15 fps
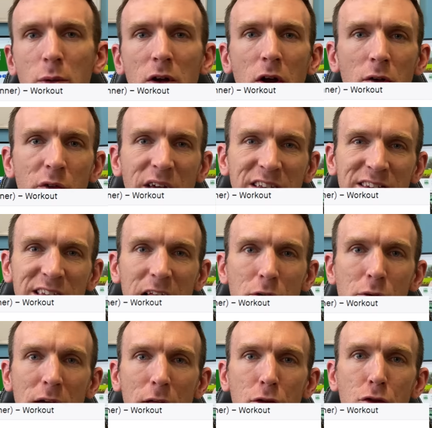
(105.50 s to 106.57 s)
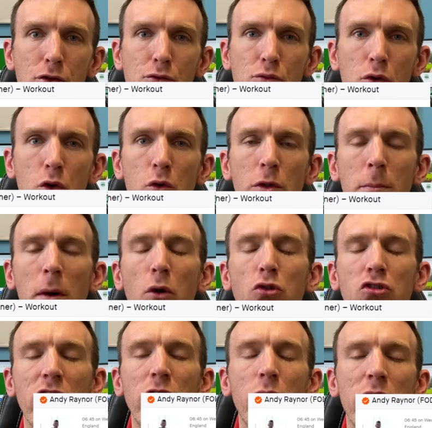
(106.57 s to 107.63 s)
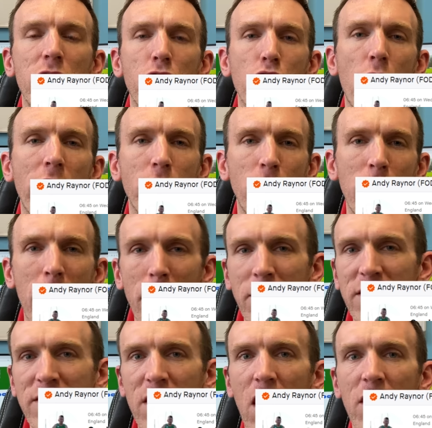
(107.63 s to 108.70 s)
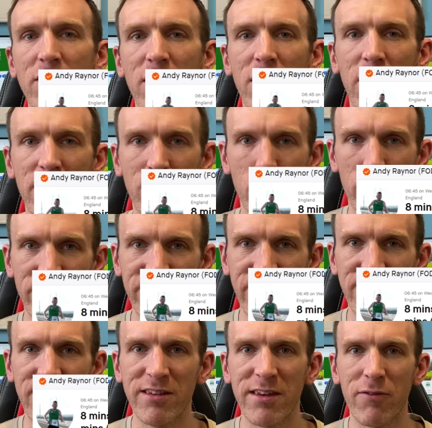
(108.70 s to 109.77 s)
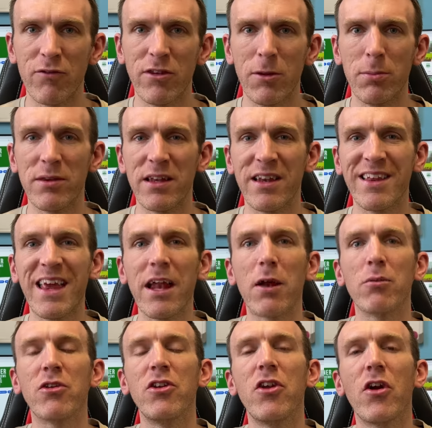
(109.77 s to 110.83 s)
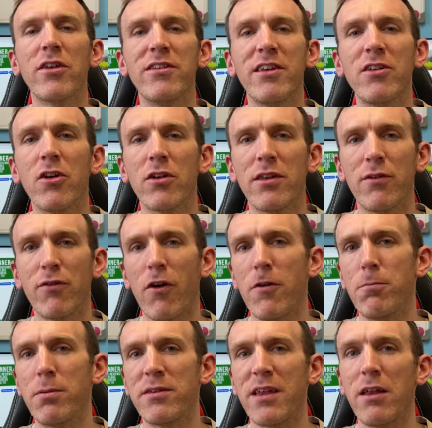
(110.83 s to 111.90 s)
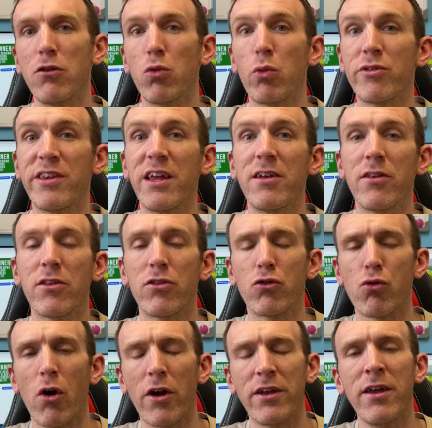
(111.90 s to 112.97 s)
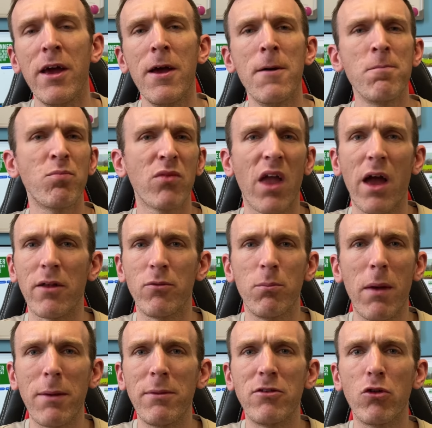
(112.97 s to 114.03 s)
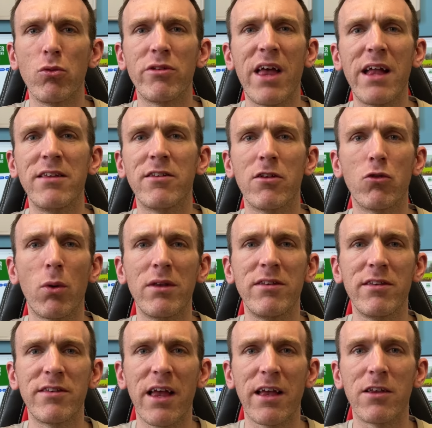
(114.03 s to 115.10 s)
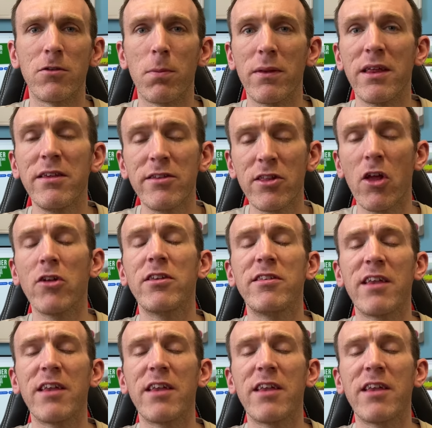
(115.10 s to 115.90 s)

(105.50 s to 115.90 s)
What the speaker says: we kind of accelerate through the motions. With strides, we maybe start at like sort of 60-70% and get up to 90-95% towards the end of the stride, and maybe do 10 to 20 seconds. But these 30